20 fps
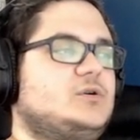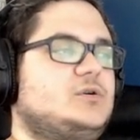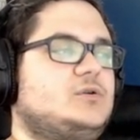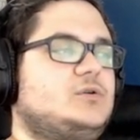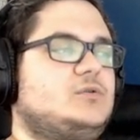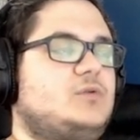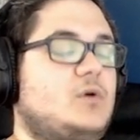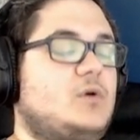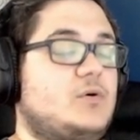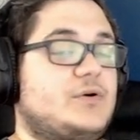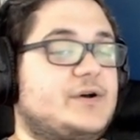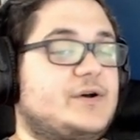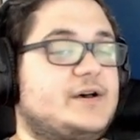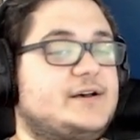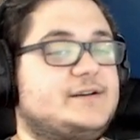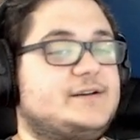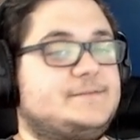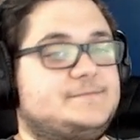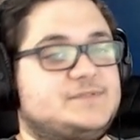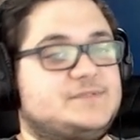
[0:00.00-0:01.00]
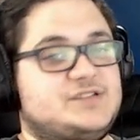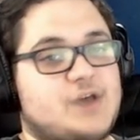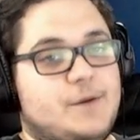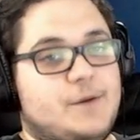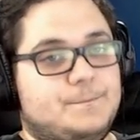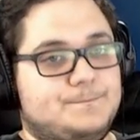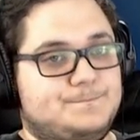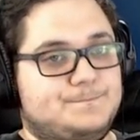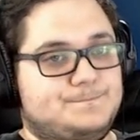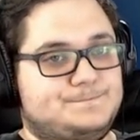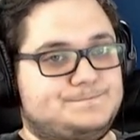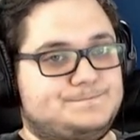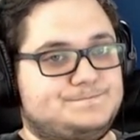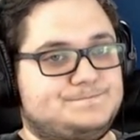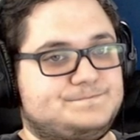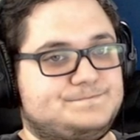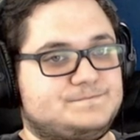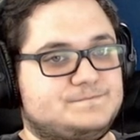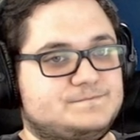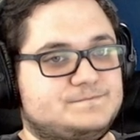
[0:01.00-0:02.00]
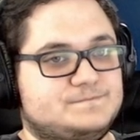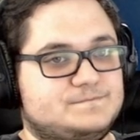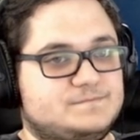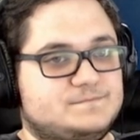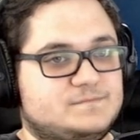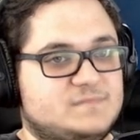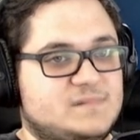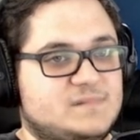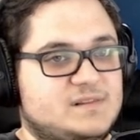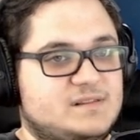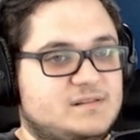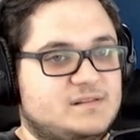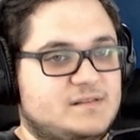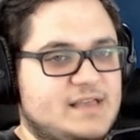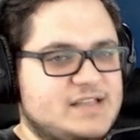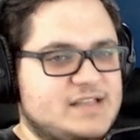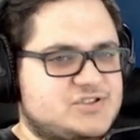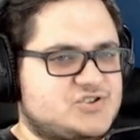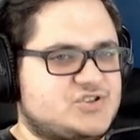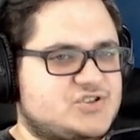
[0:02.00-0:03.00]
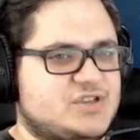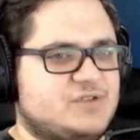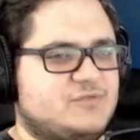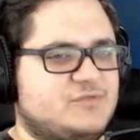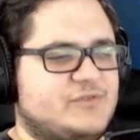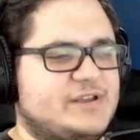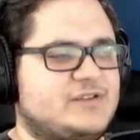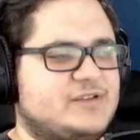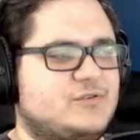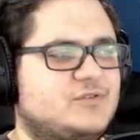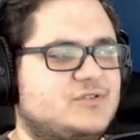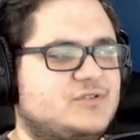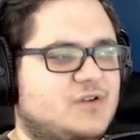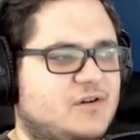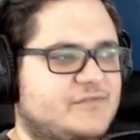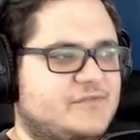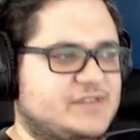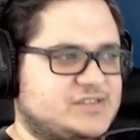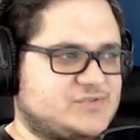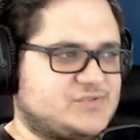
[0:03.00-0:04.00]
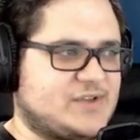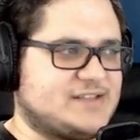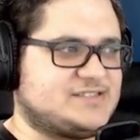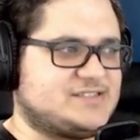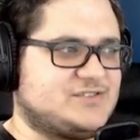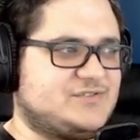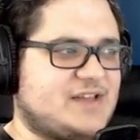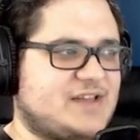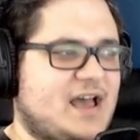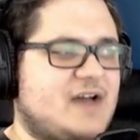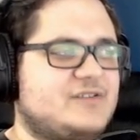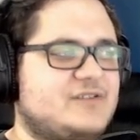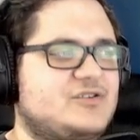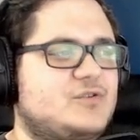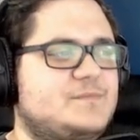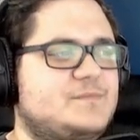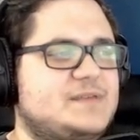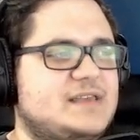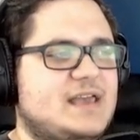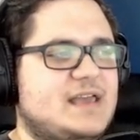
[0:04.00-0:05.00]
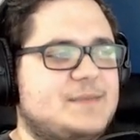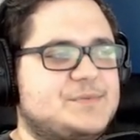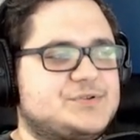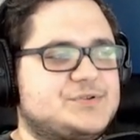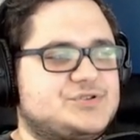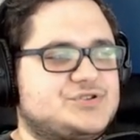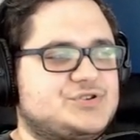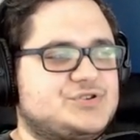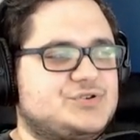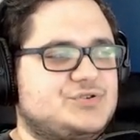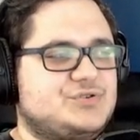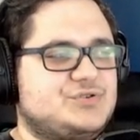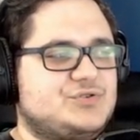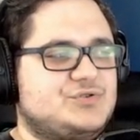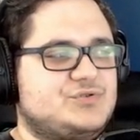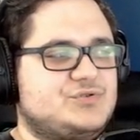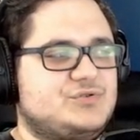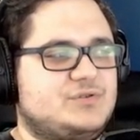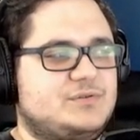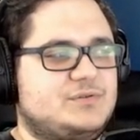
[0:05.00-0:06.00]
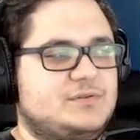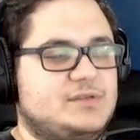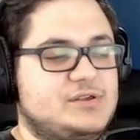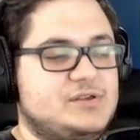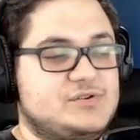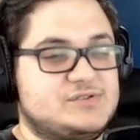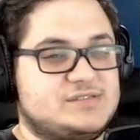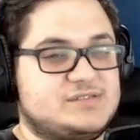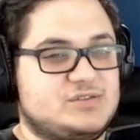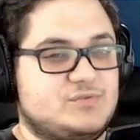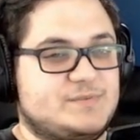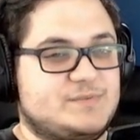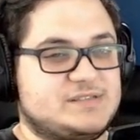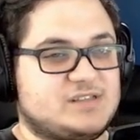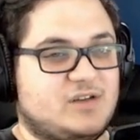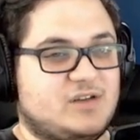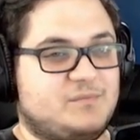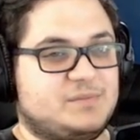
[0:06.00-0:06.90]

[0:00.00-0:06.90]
Whew. So, interesting wrinkle in all this, right? So now you'll be able to use Ubisoft